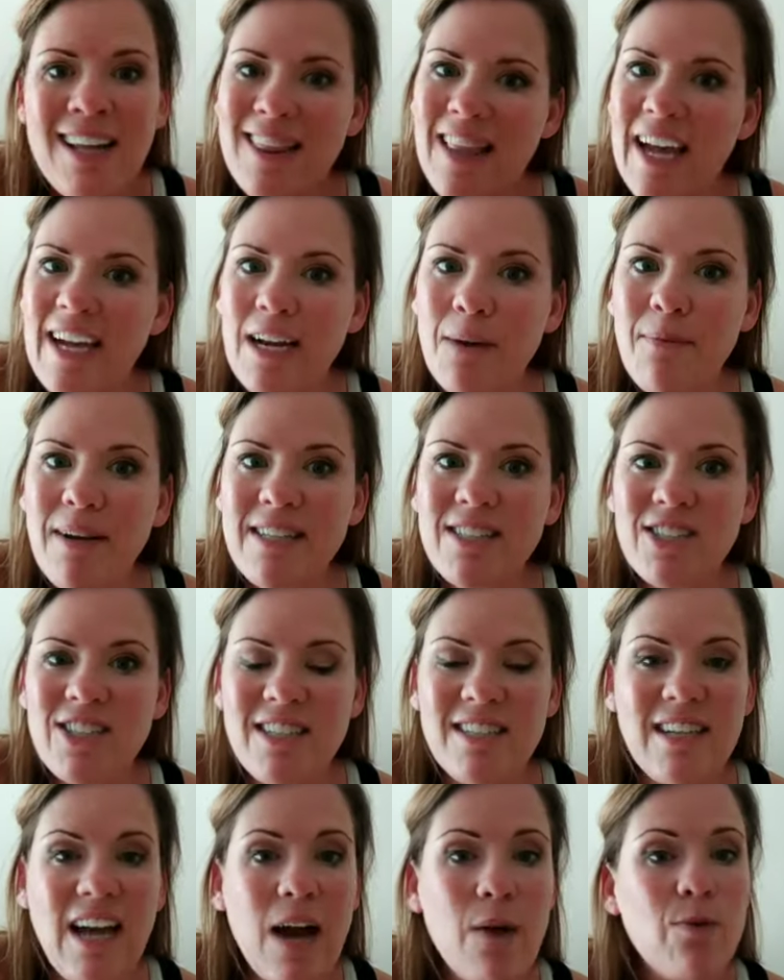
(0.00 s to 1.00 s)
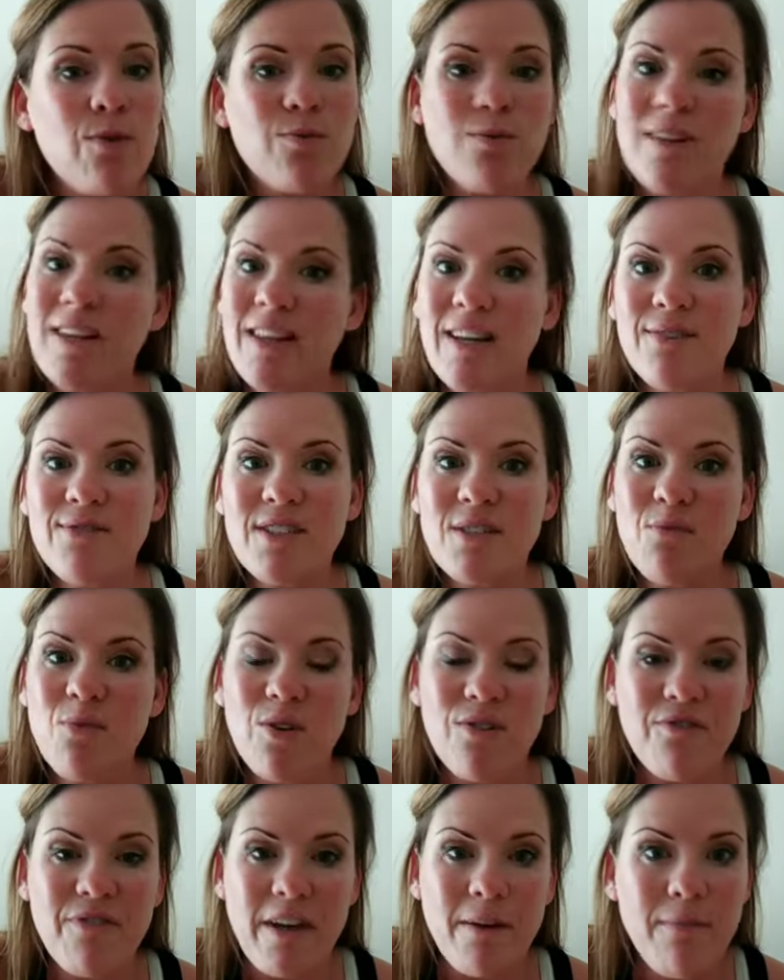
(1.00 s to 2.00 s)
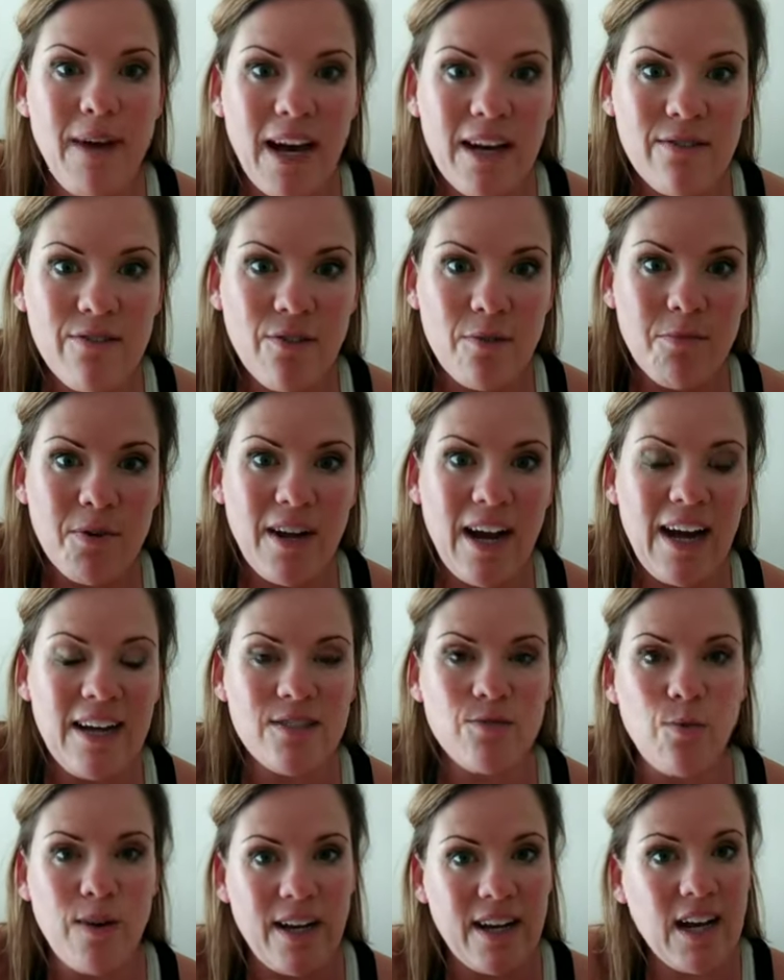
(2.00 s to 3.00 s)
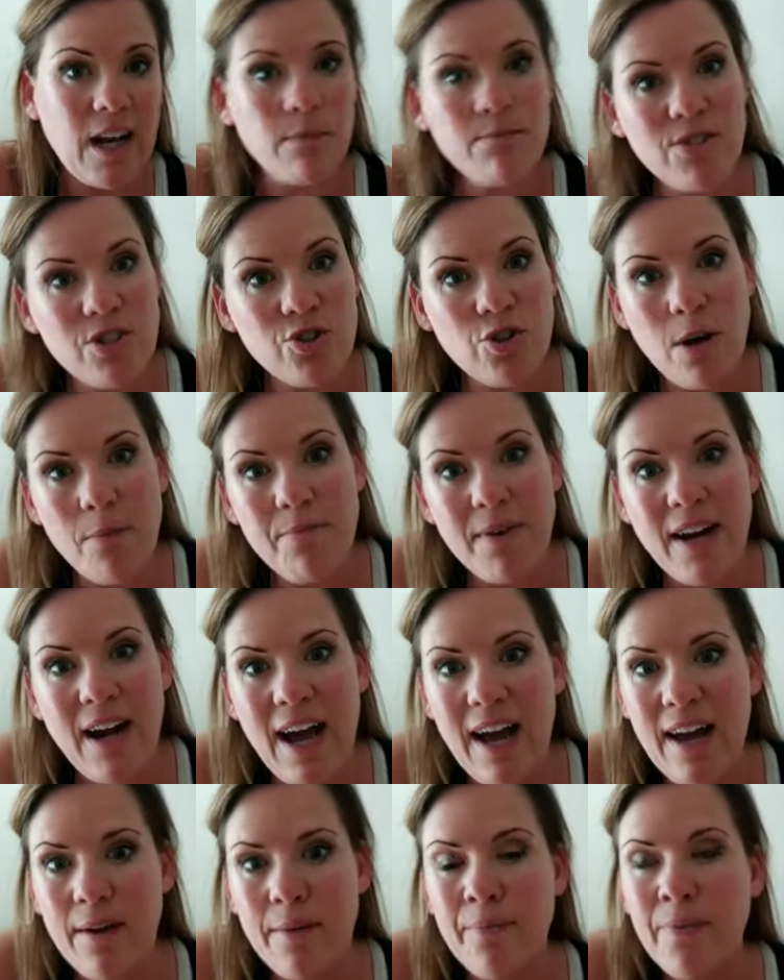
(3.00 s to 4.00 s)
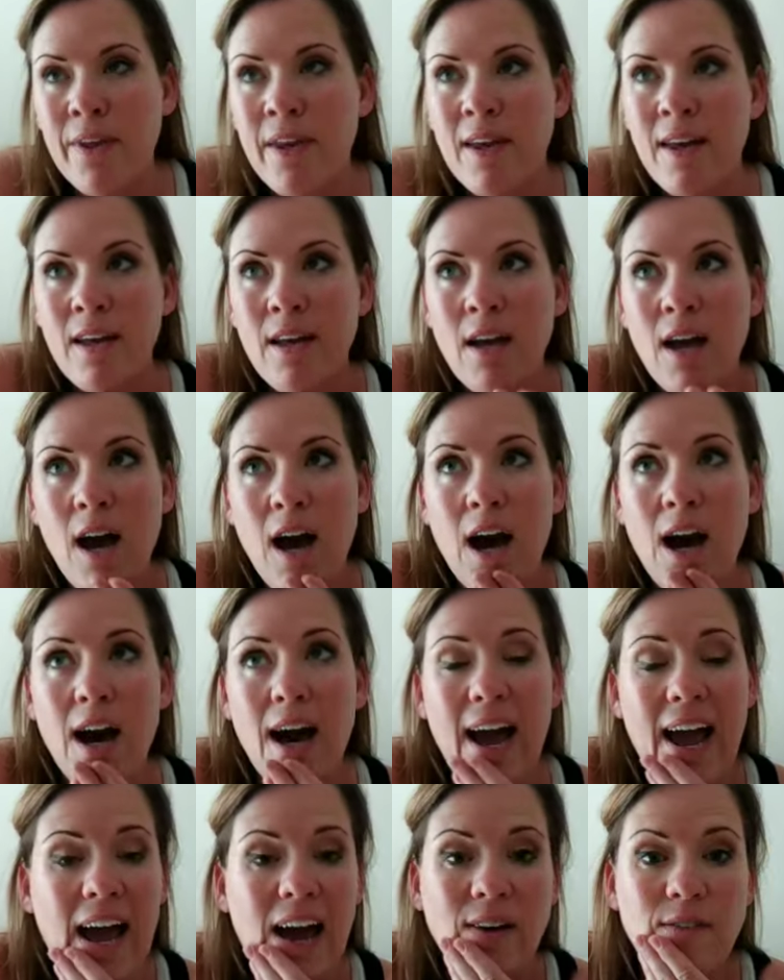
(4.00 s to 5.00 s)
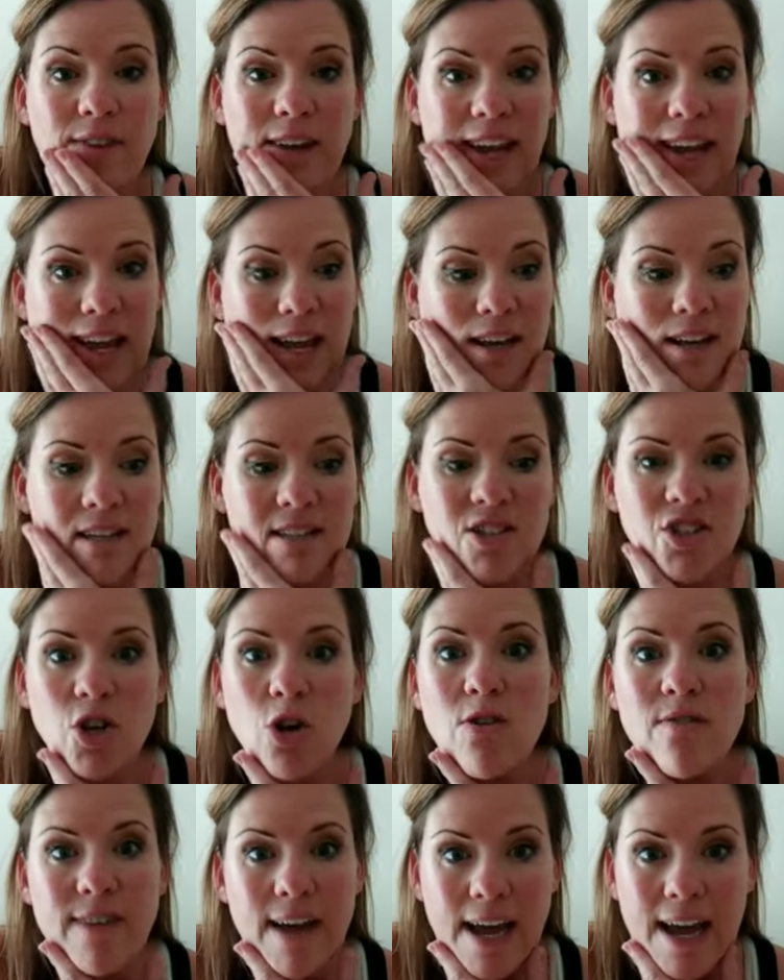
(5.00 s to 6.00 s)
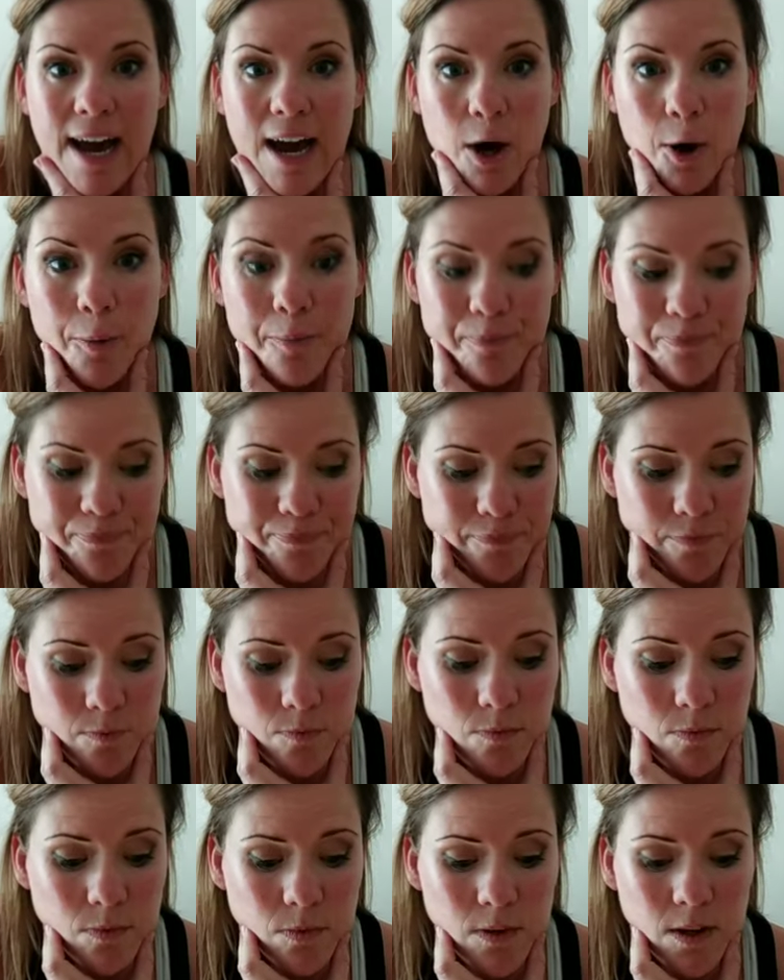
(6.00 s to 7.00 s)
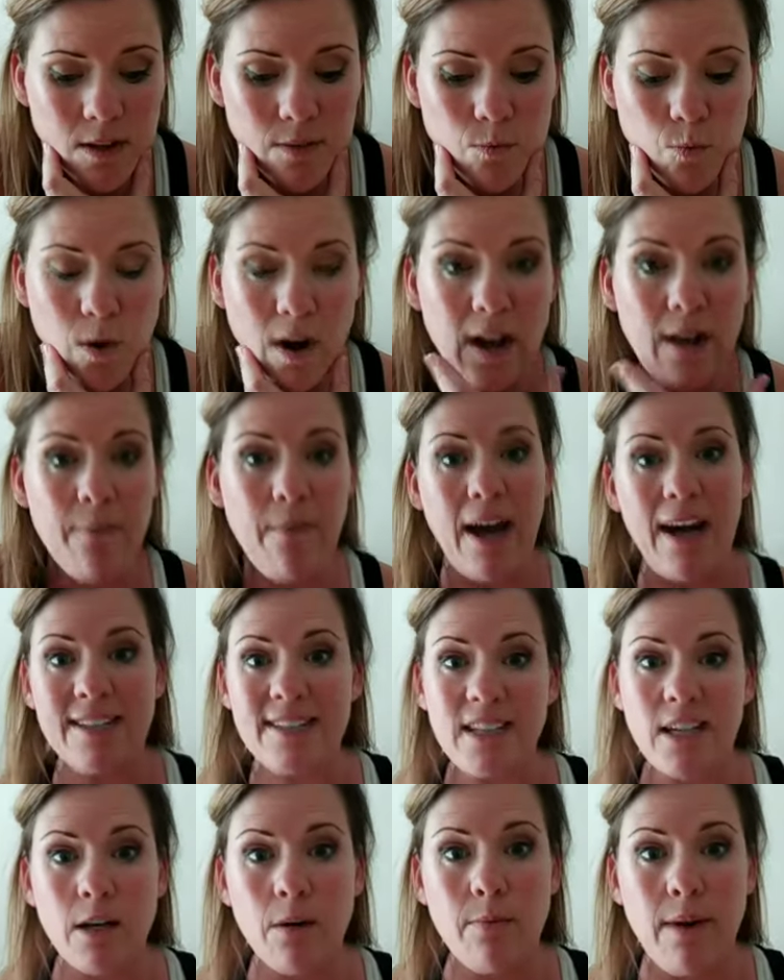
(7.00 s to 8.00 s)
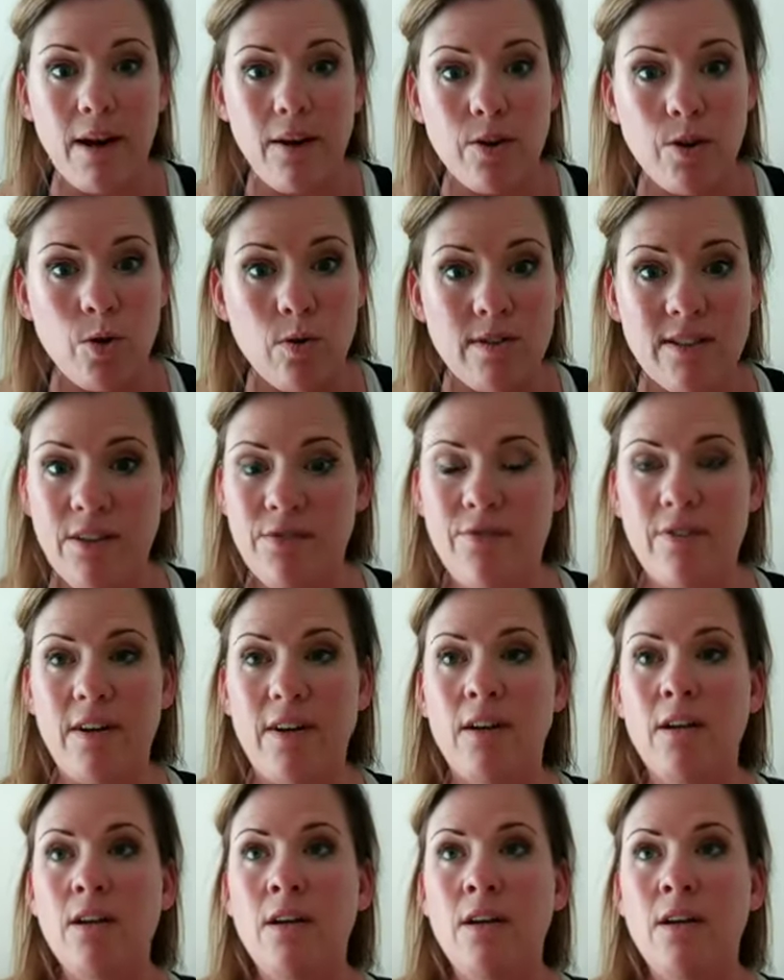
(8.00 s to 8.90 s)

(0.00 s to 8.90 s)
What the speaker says: Like I mentioned, I would really love some more feedback from you guys when it comes to trumpet. I have a survey out where I'm asking about your different,